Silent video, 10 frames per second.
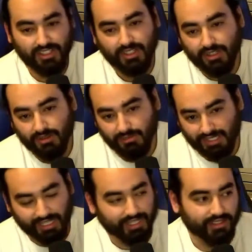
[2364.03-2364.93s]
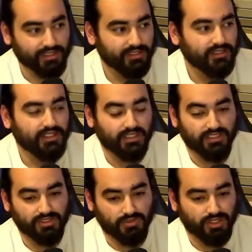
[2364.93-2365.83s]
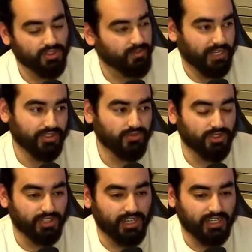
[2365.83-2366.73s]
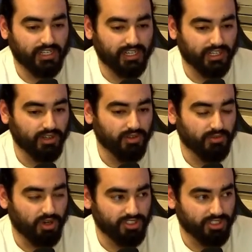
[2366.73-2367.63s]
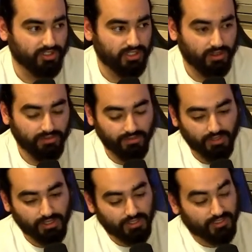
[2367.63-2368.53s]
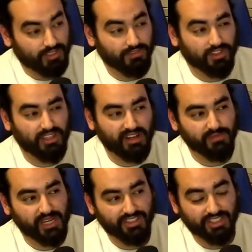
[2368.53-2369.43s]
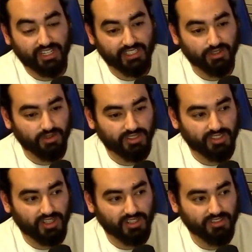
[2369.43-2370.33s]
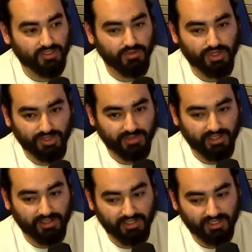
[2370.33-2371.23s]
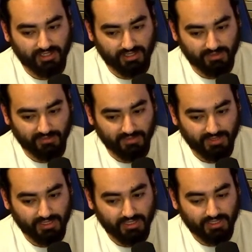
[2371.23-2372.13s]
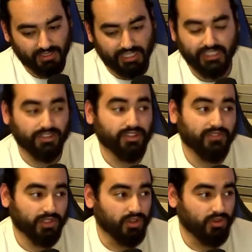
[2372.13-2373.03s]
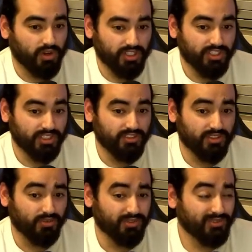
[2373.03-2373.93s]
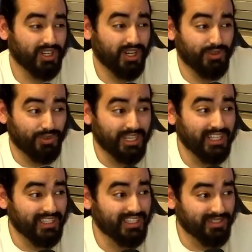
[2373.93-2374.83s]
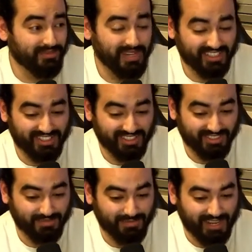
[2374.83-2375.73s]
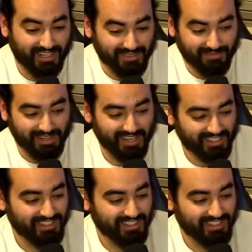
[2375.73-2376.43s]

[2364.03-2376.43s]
But again, this is one of those matches where you got to kind of go and watch it yourself. Same for the ladder match. I can only talk so much about it. And then you have to go and watch it. So we got really good matches back to back,